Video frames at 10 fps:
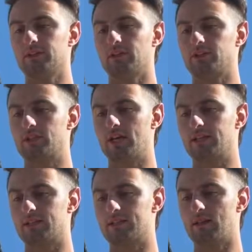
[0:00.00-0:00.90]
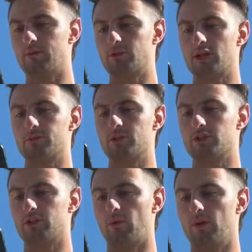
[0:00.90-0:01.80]
They'll check the
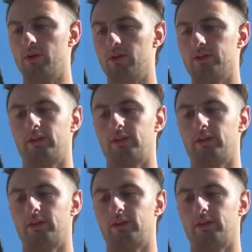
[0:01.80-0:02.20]
sub-transmission oil.